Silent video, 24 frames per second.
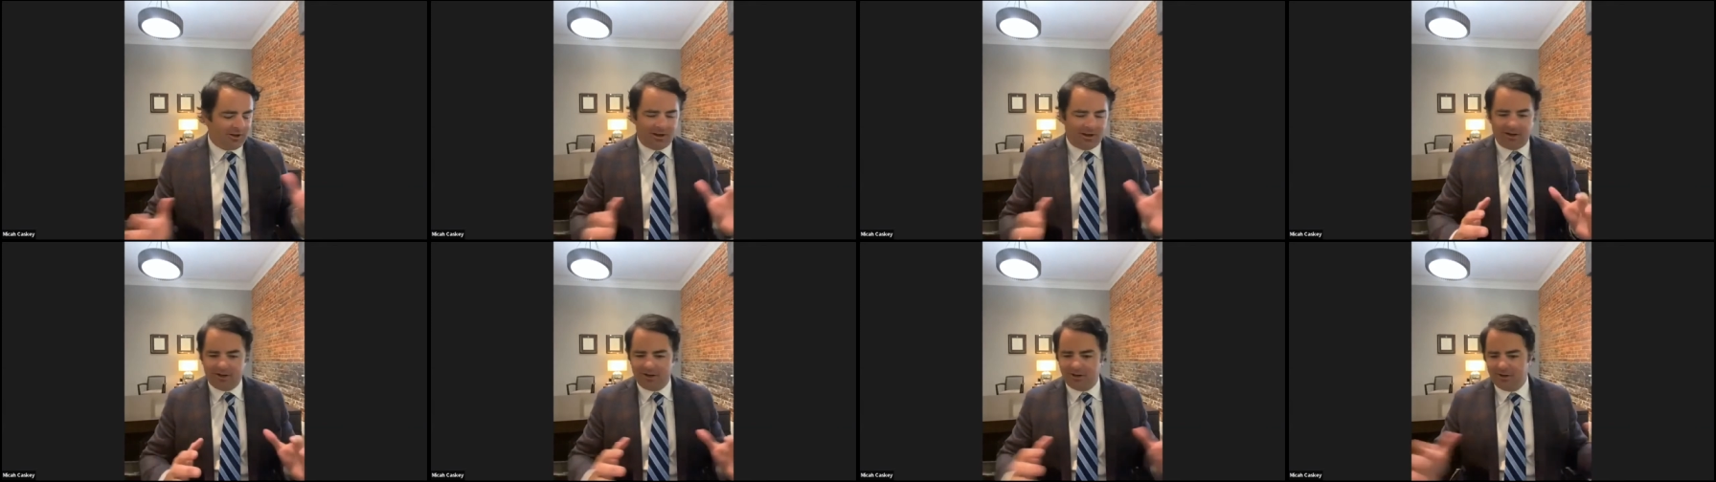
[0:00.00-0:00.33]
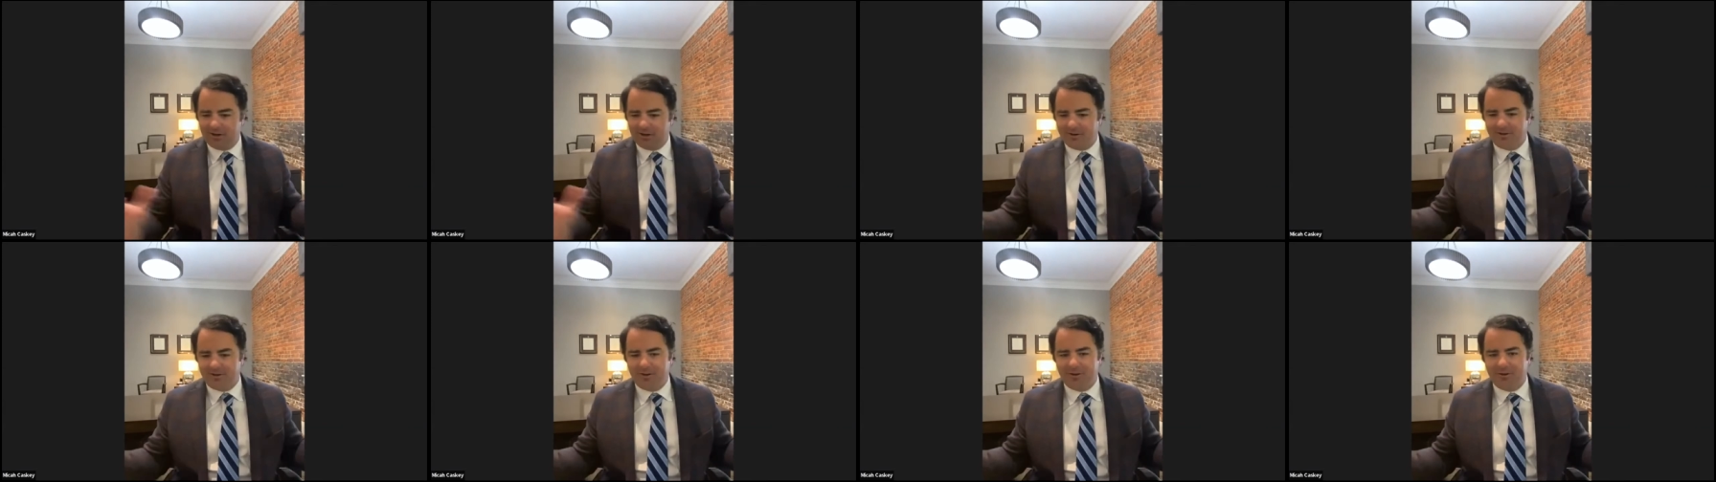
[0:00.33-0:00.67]

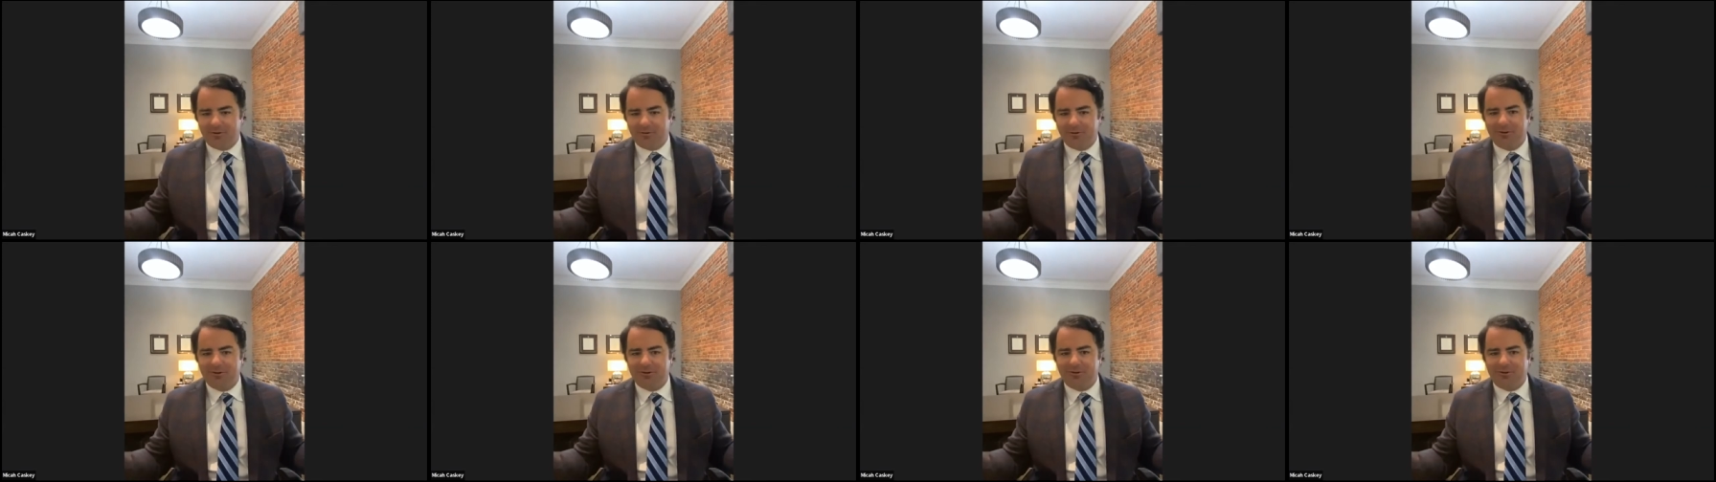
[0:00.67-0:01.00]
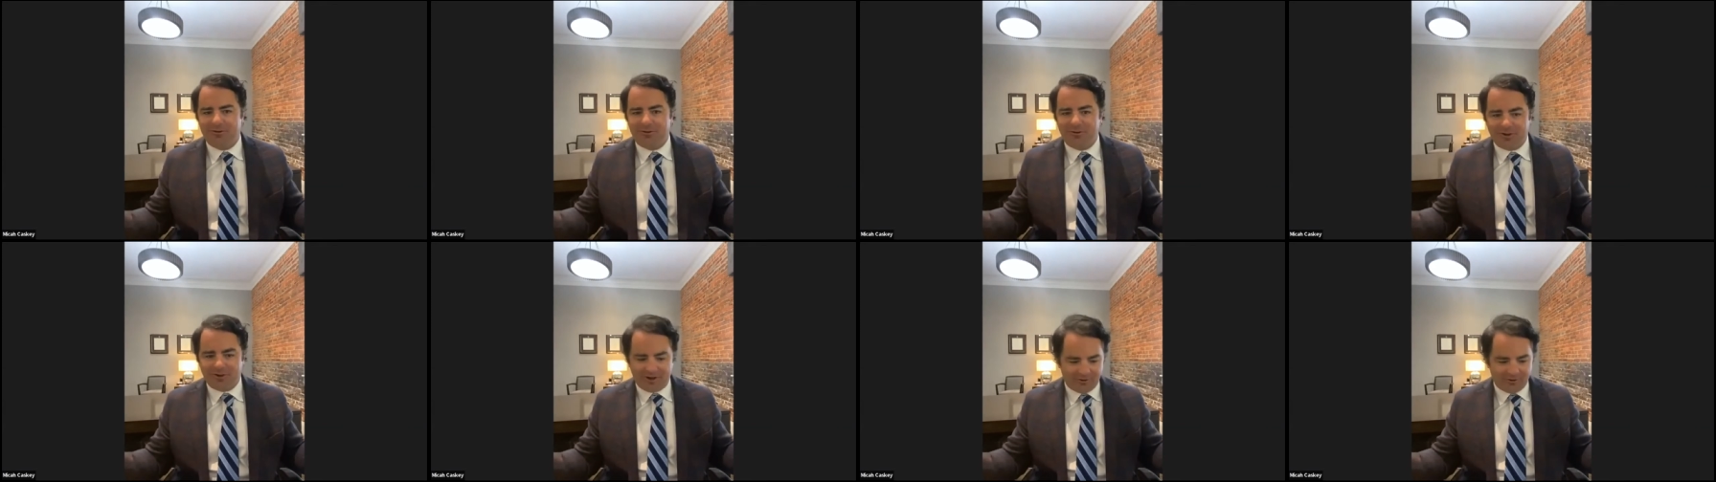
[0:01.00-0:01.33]
I, you know, we
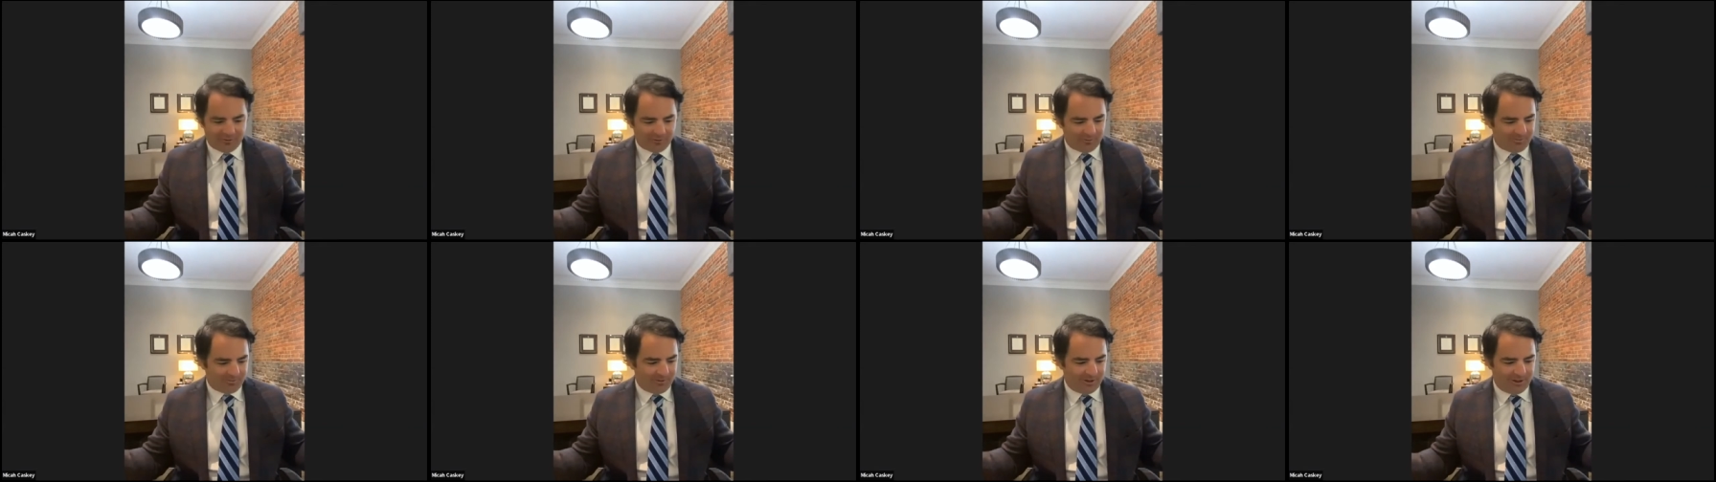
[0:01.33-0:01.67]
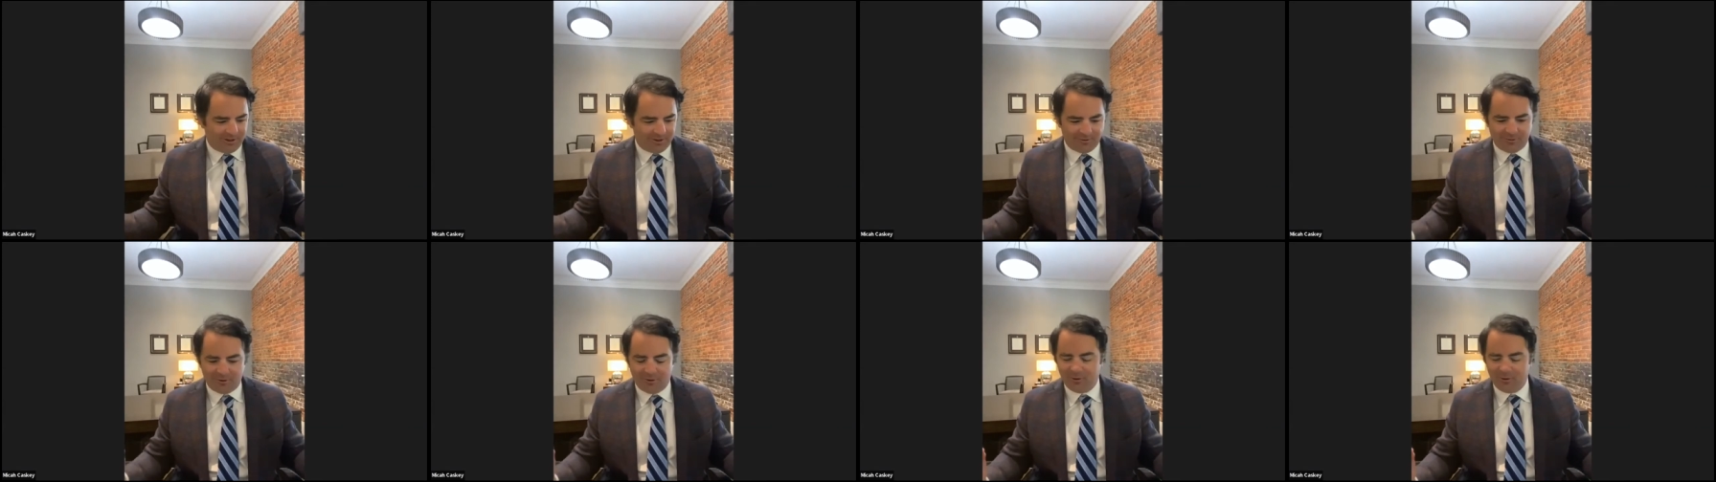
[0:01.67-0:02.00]
just changed the
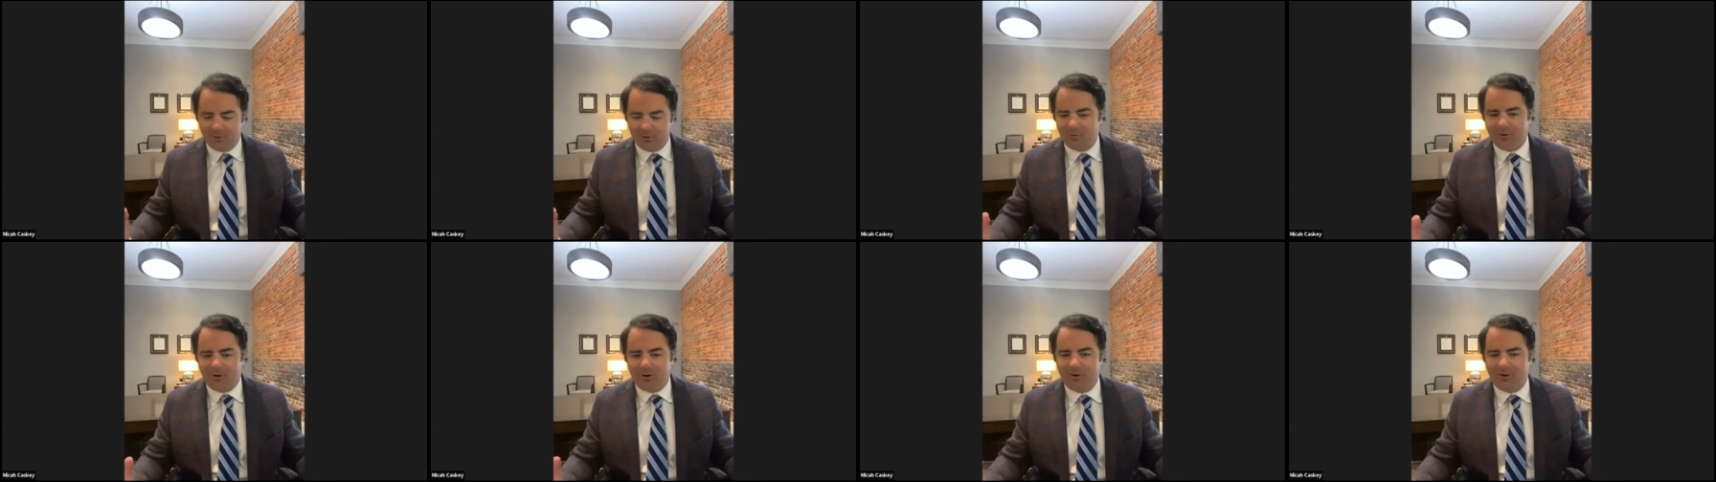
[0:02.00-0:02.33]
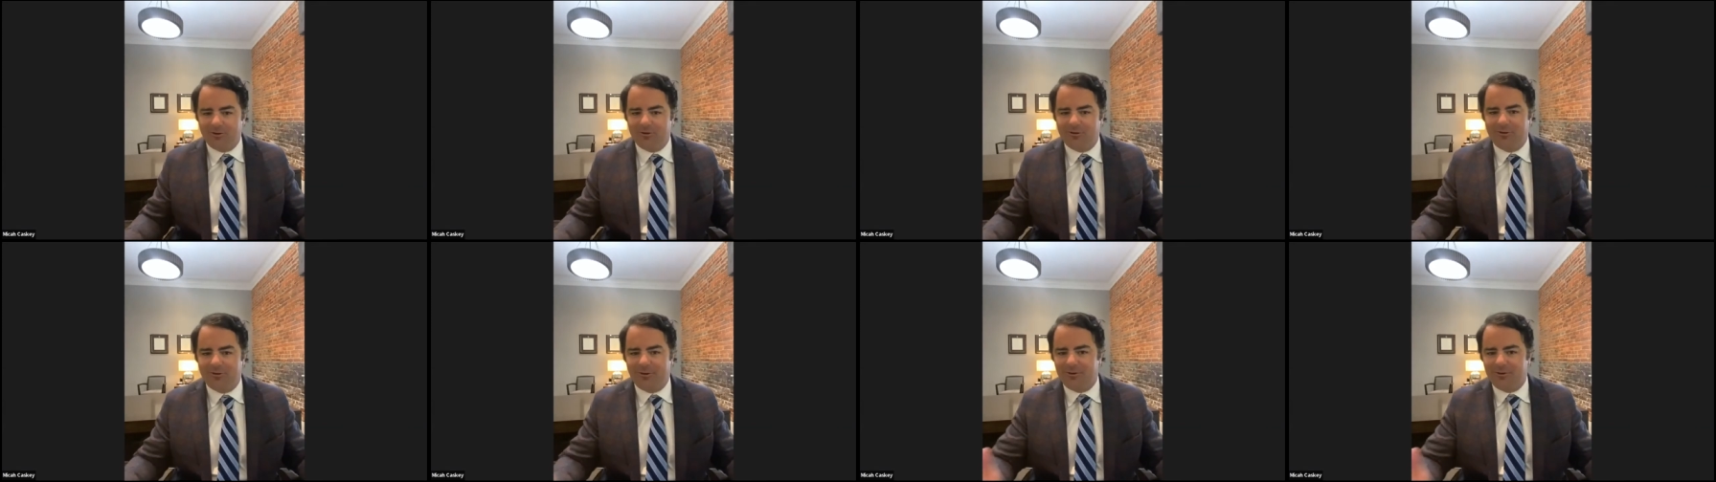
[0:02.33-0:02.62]
meaning of all the words.